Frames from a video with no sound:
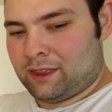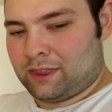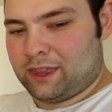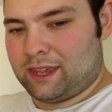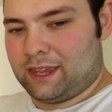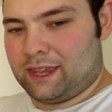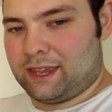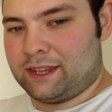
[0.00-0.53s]

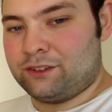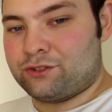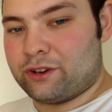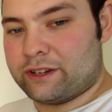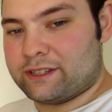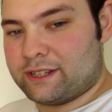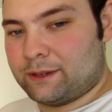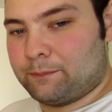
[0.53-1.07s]
The
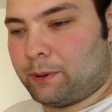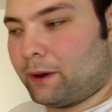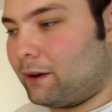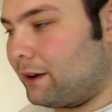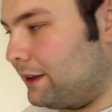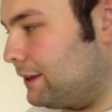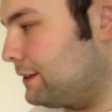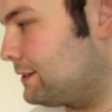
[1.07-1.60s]
interesting
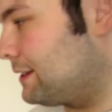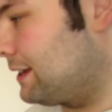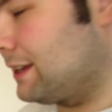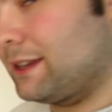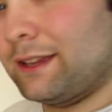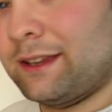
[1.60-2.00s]
part is,